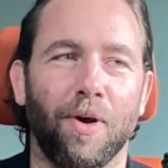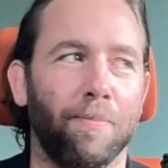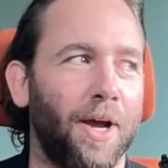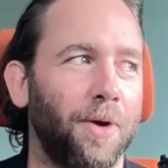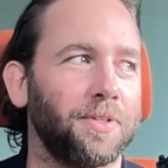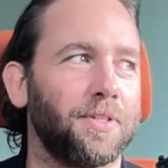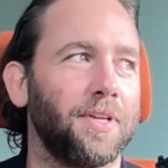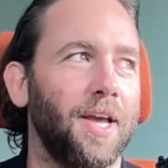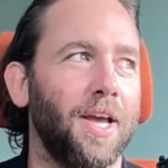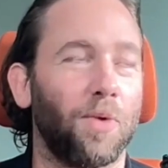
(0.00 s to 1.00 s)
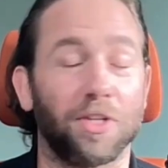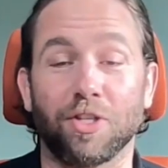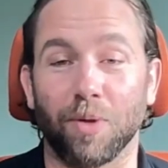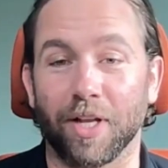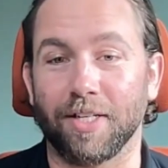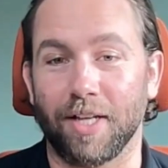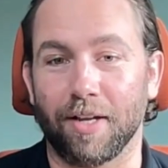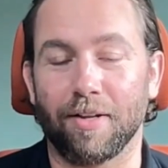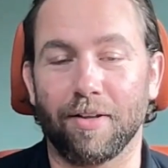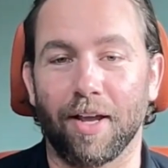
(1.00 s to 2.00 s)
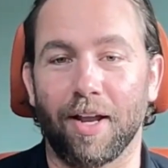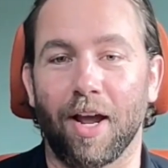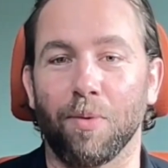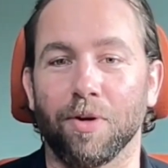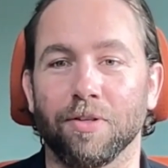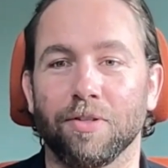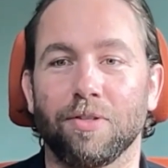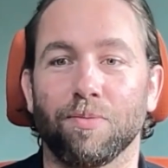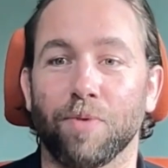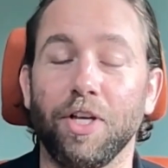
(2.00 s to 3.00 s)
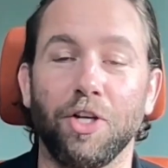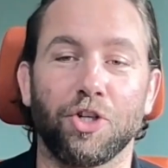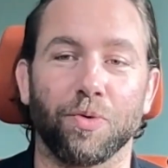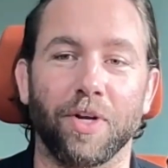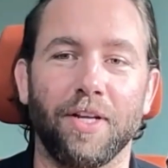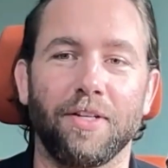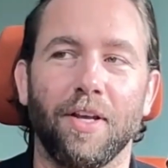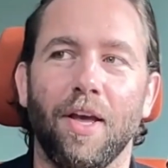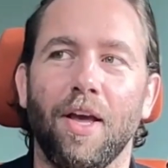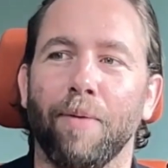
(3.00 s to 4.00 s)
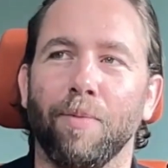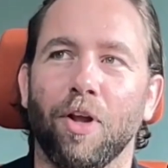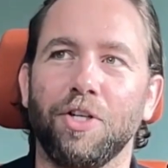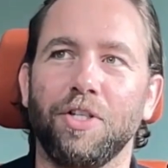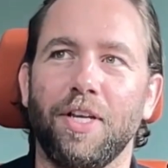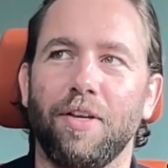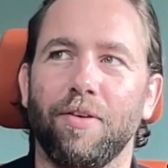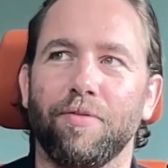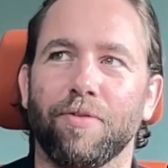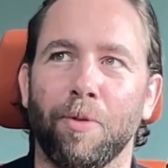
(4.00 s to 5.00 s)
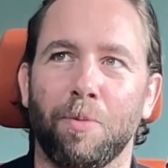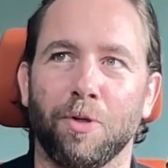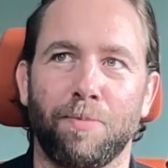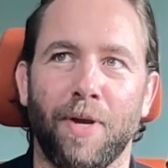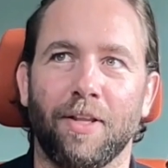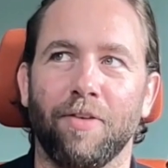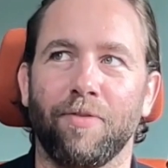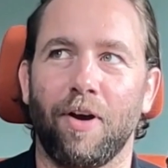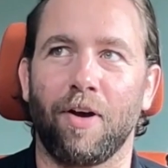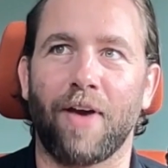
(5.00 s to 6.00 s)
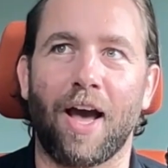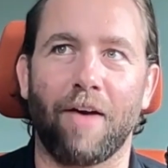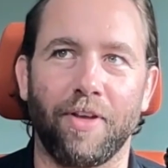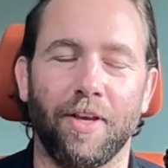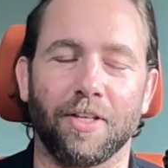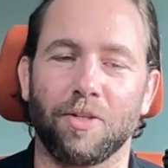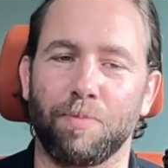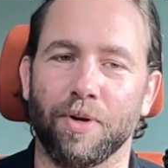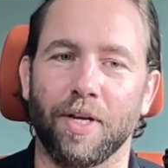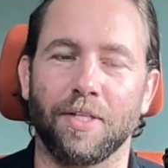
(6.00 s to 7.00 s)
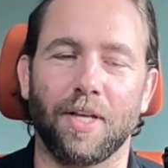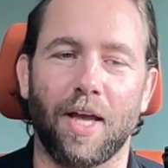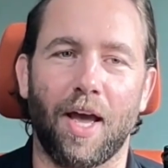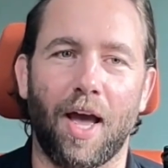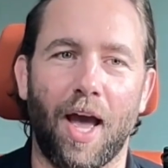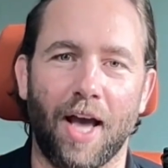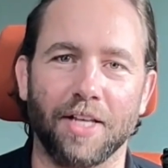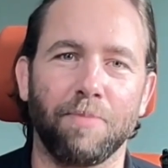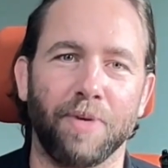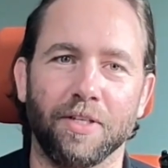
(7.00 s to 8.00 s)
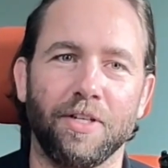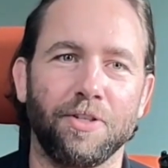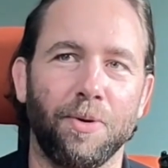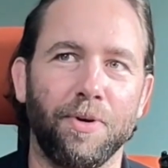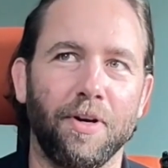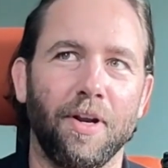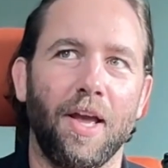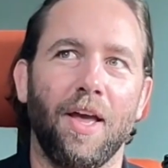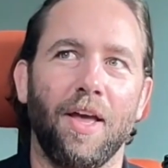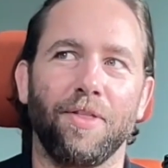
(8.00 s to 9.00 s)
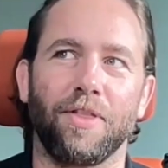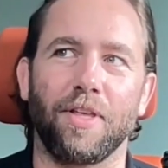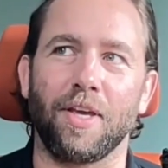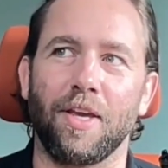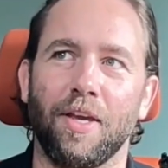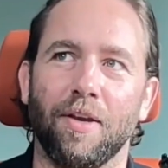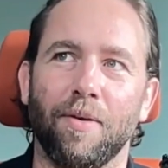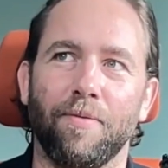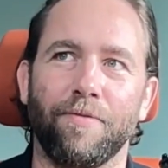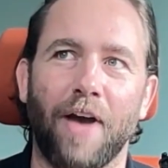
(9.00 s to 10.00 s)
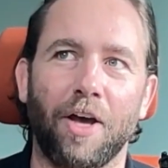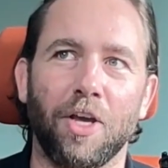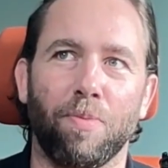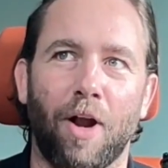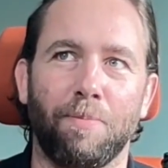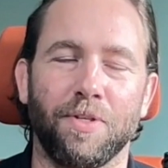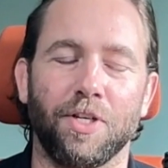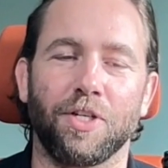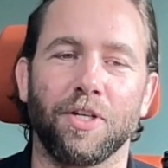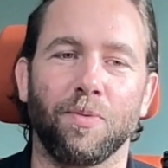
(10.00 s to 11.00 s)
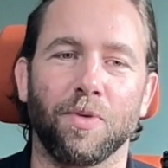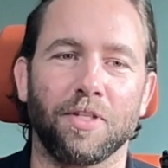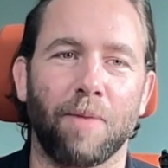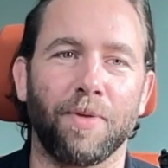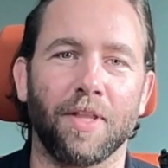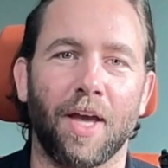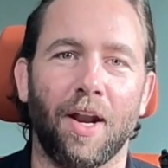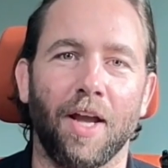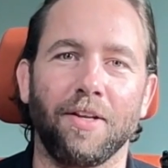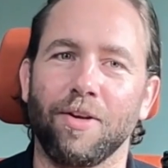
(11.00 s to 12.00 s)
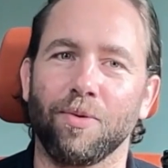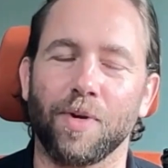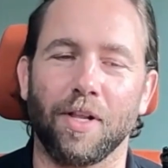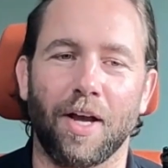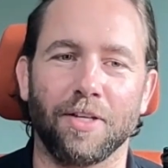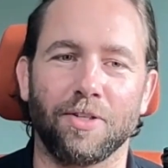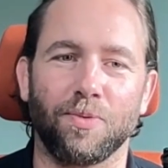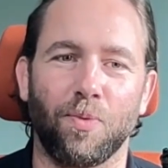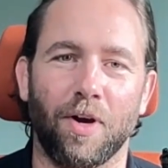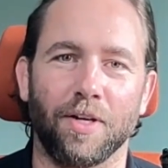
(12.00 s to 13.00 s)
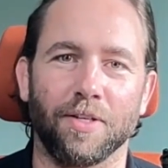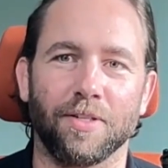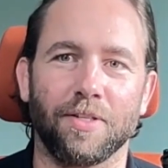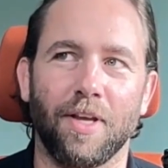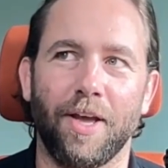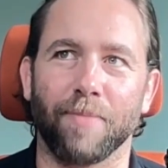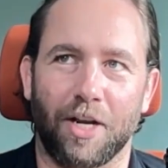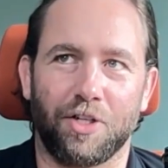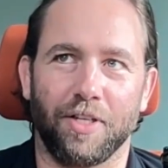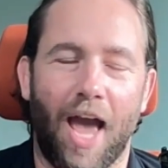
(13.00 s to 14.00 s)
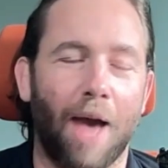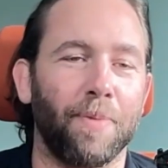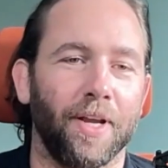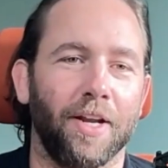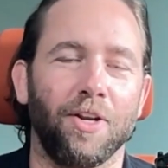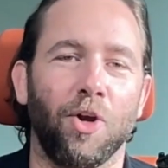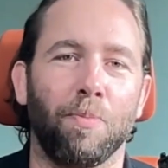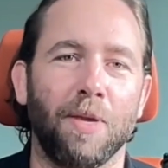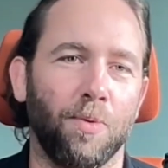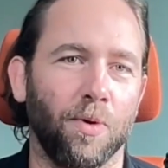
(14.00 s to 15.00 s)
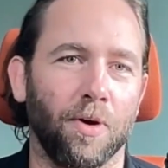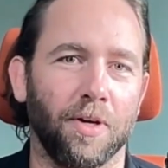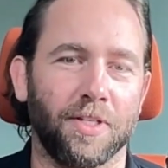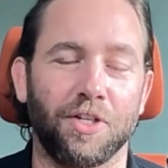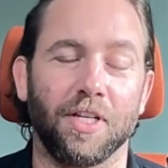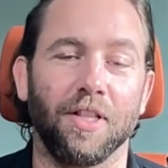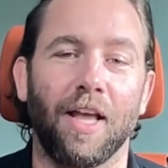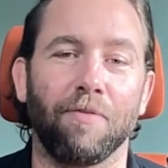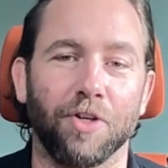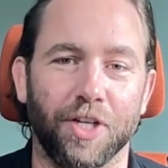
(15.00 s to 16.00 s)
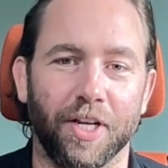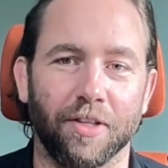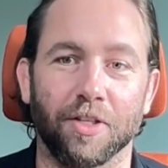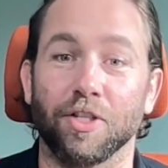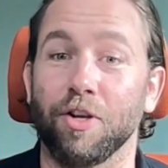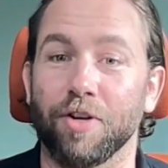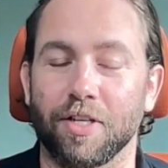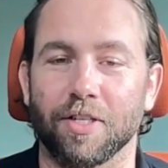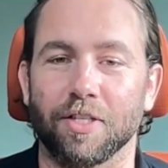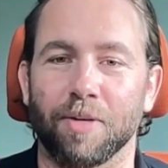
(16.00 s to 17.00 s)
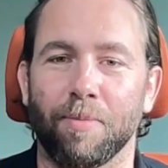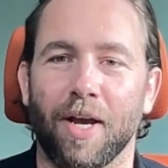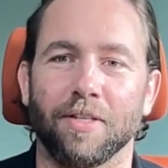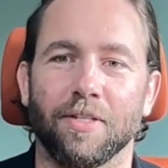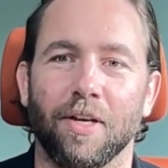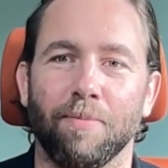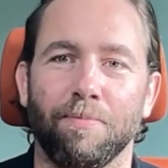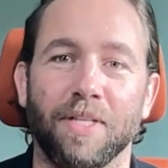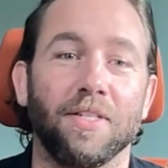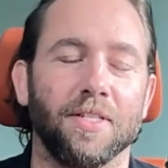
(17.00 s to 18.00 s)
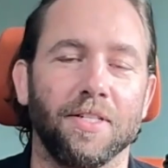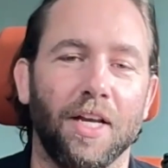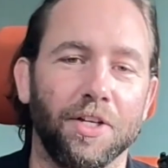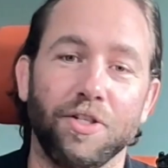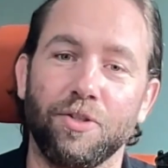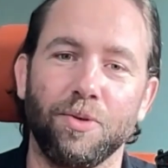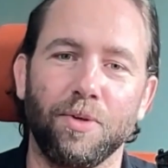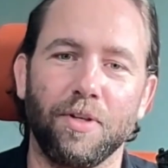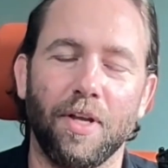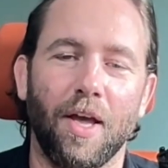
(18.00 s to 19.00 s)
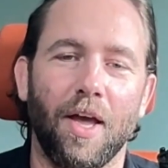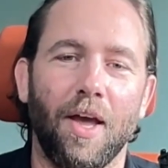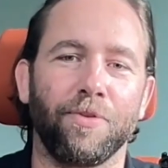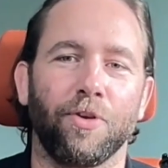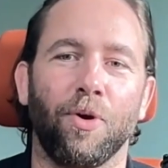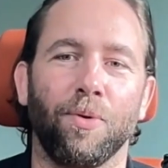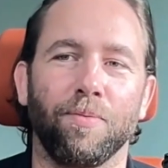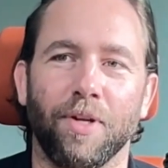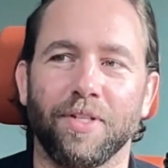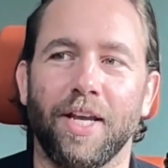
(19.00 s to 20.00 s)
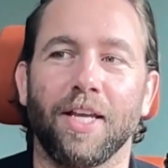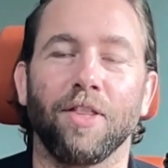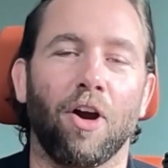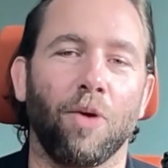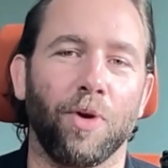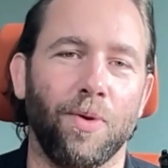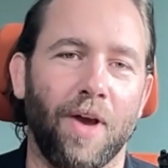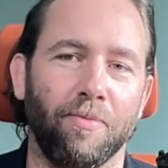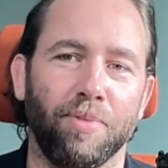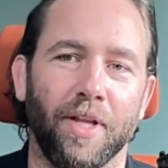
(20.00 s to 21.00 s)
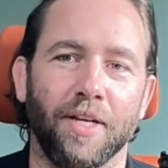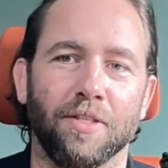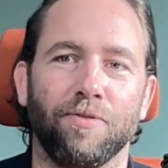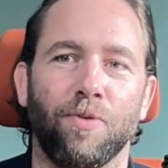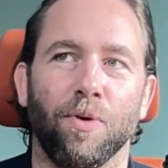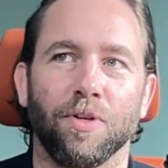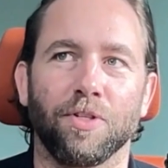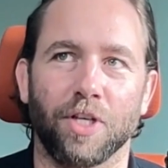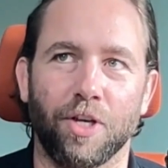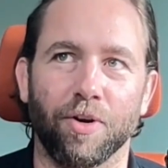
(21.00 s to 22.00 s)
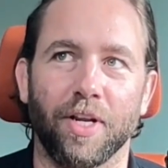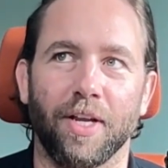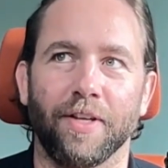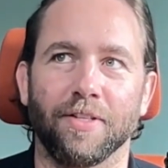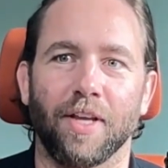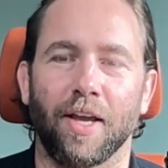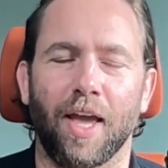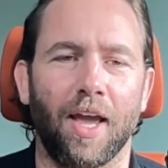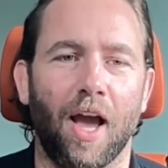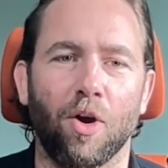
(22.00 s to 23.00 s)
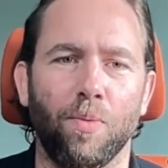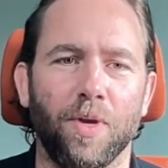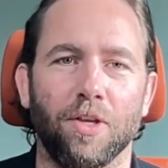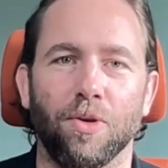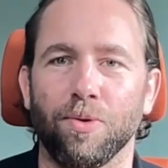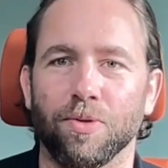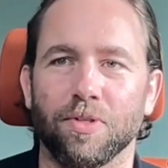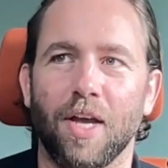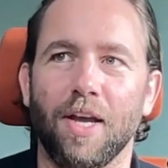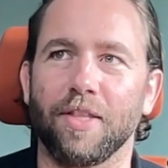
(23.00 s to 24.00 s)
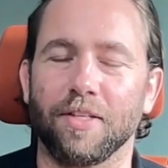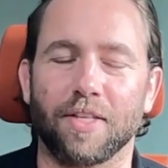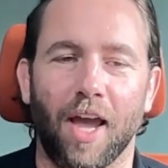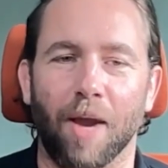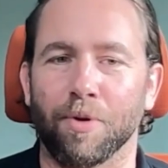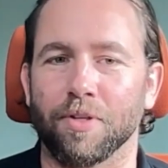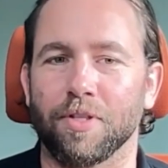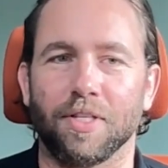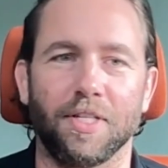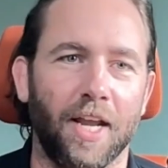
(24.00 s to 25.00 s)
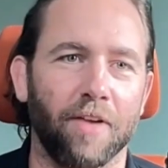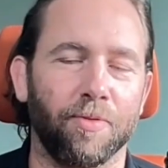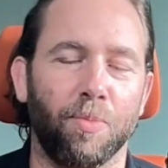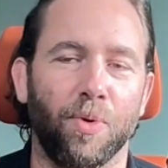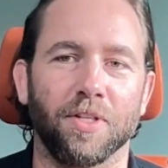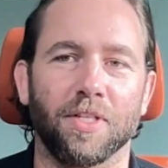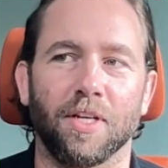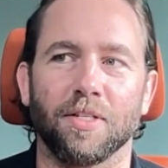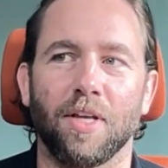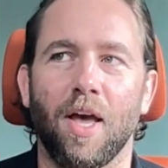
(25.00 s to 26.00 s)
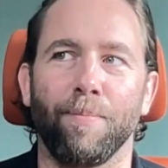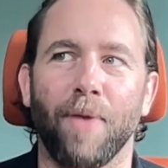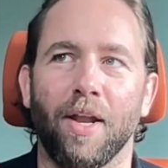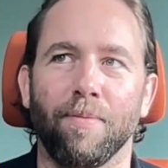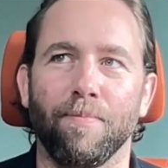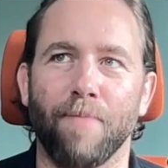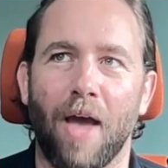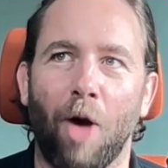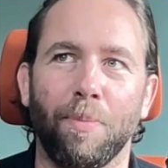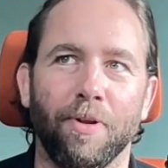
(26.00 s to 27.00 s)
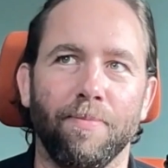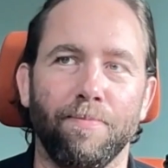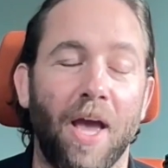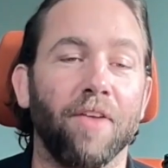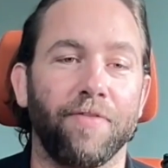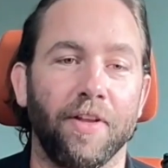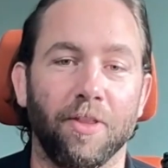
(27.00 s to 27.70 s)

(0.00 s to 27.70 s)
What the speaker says: about what Solink did. And I was really intrigued, largely from the perspective of having experience as a business owner. The value proposition was something that I didn't realize was actually happening. I didn't know people were essentially leveraging the security system as a business intelligence tool. So, taking the hardware you have in place for security and then saying, hey, how can we use these cameras, this data from the point of sales and help it benefit the